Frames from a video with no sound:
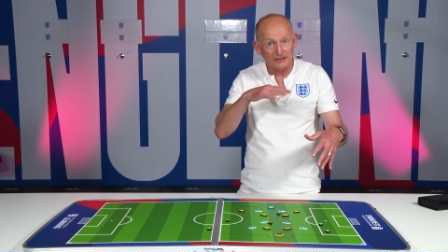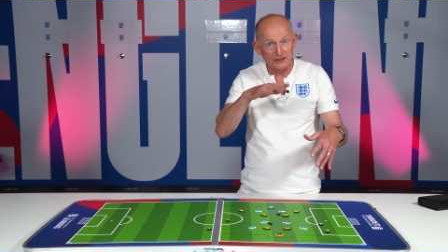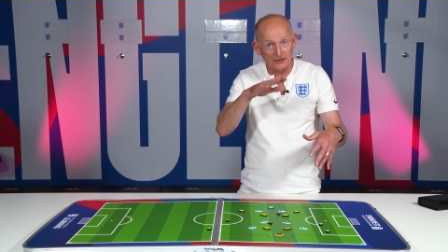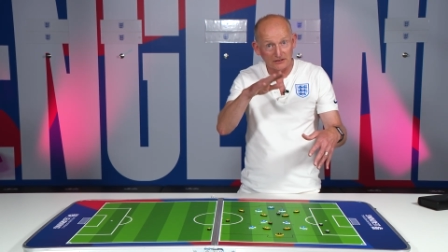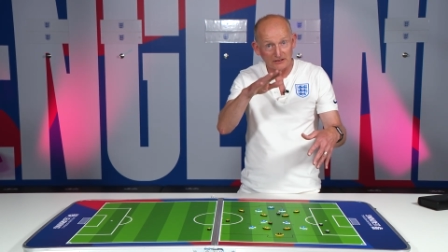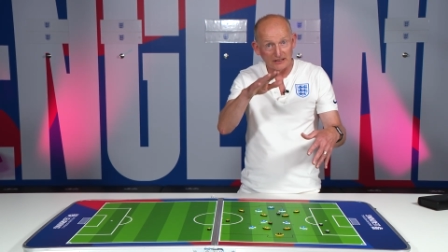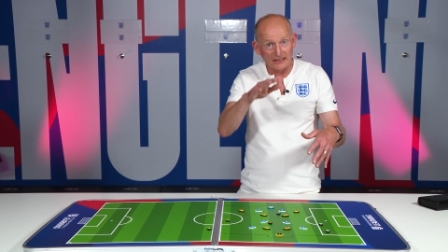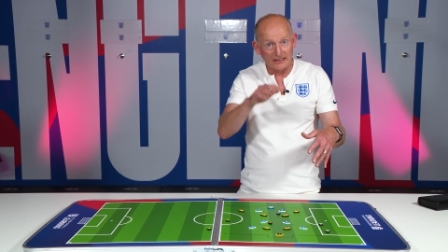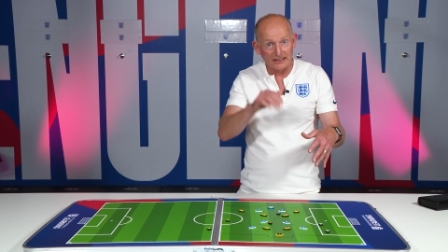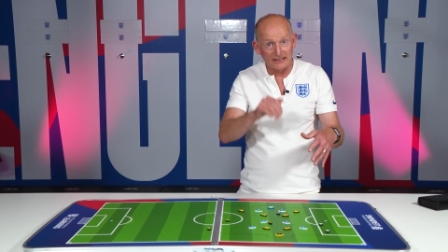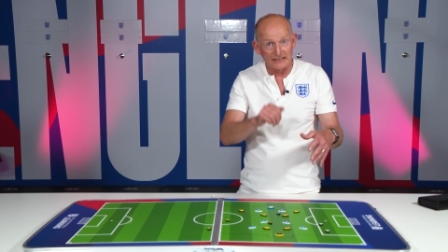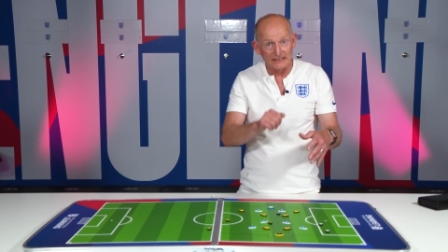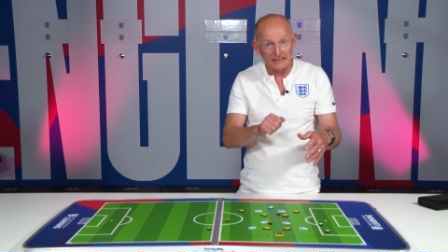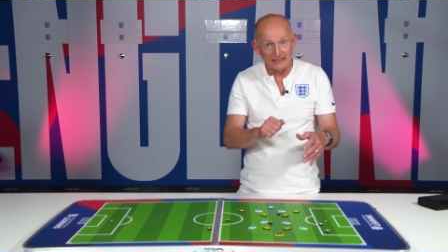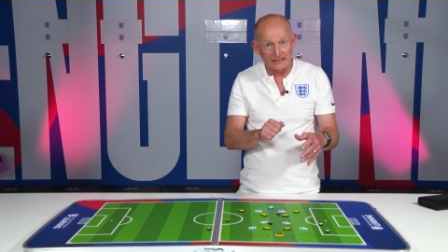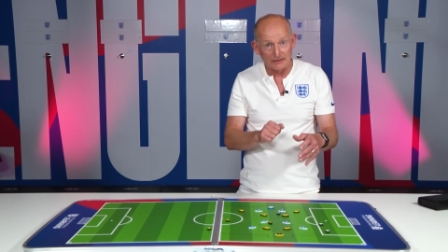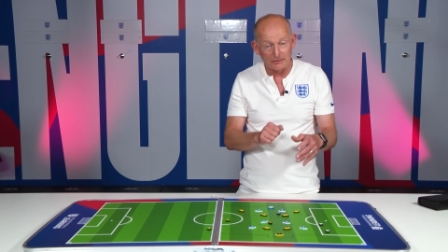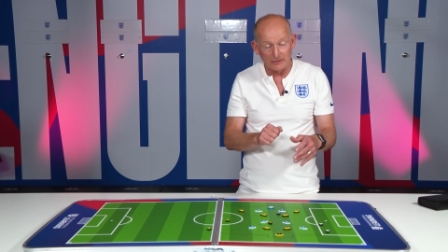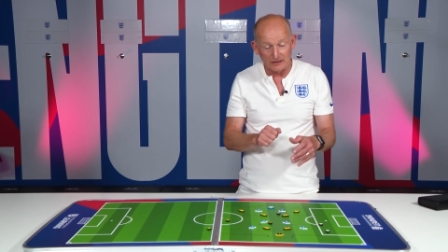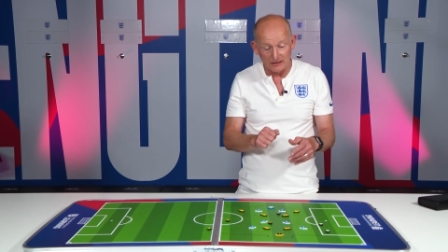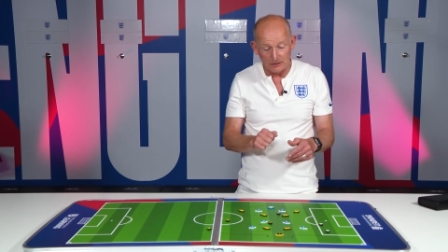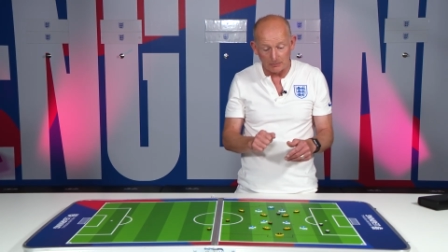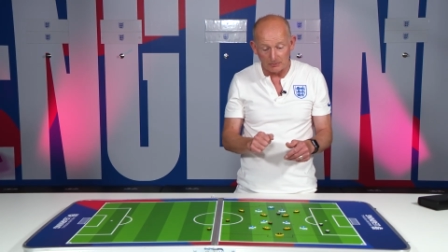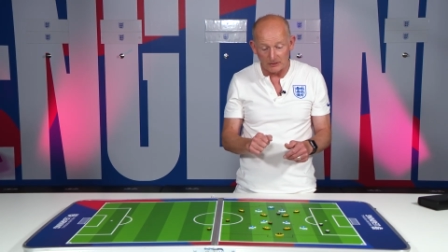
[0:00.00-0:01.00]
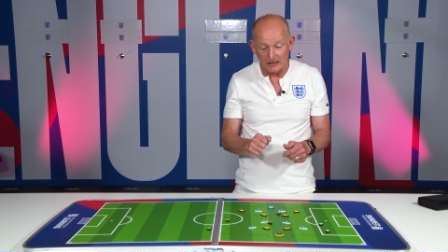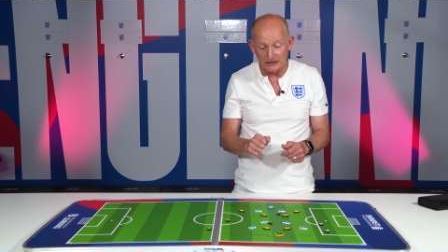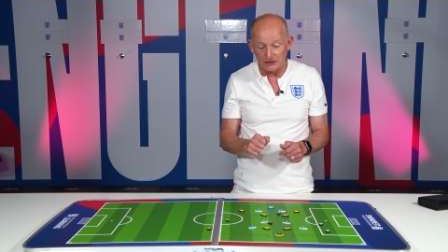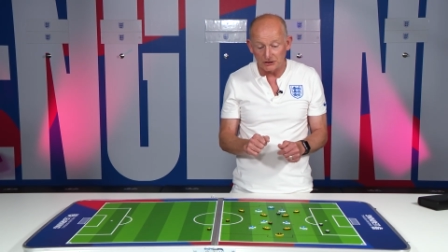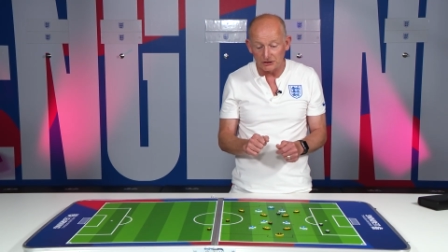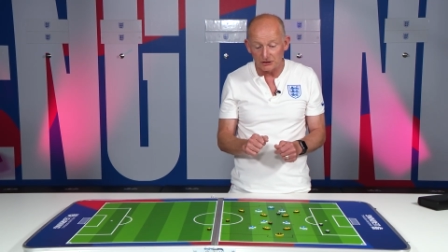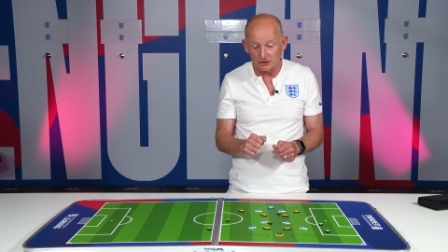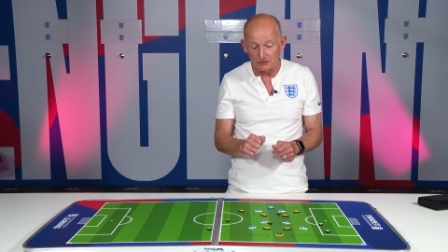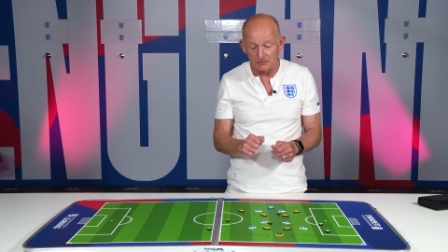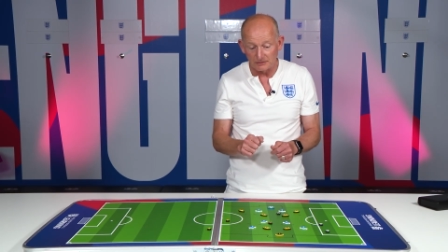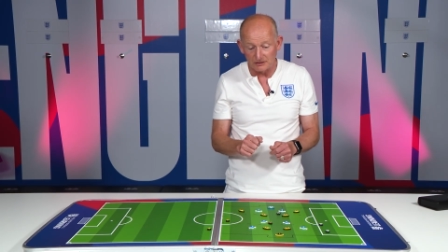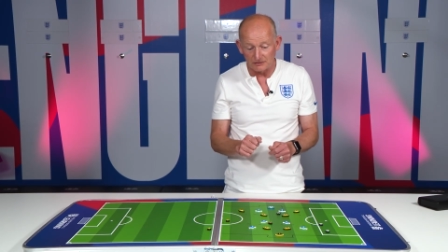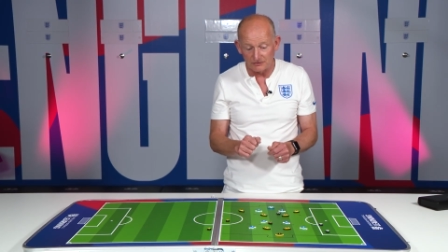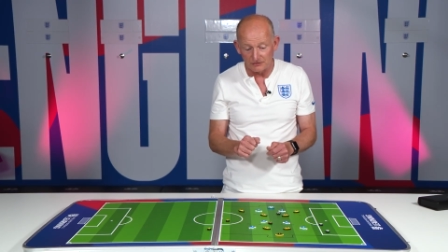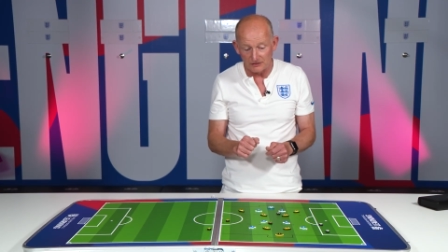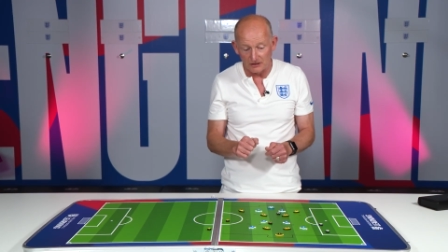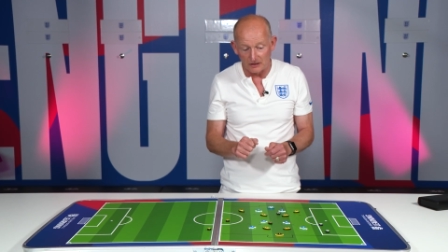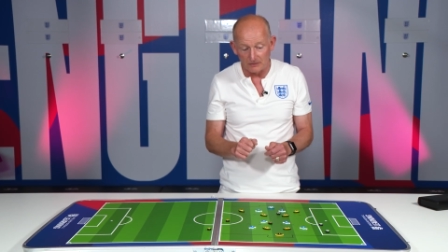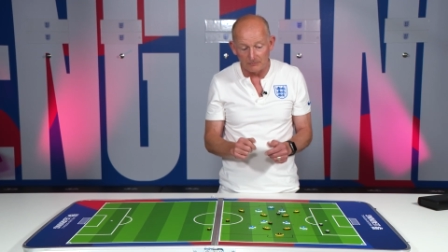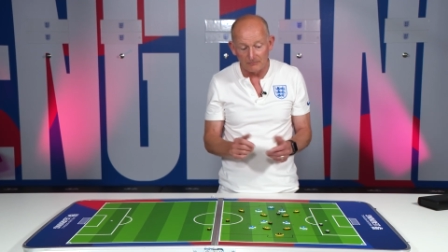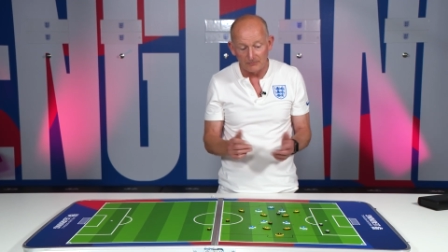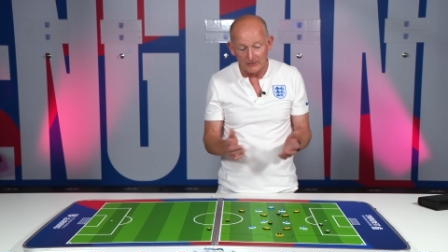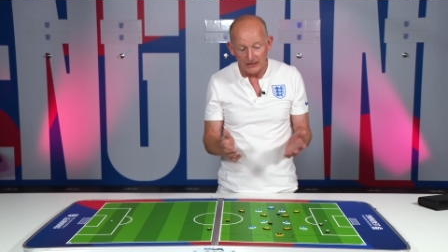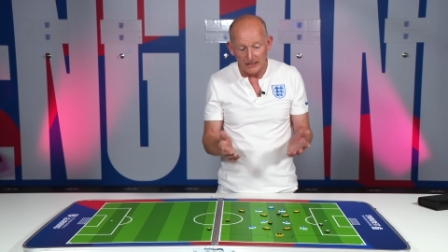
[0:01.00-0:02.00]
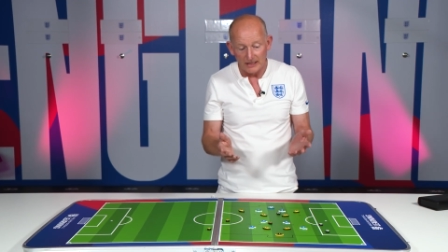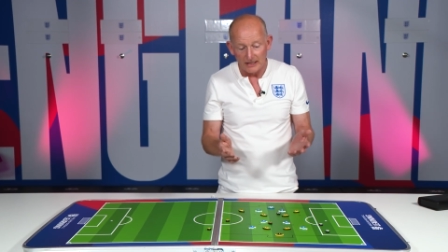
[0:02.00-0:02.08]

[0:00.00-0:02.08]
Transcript: so they can see where the pressure's coming from.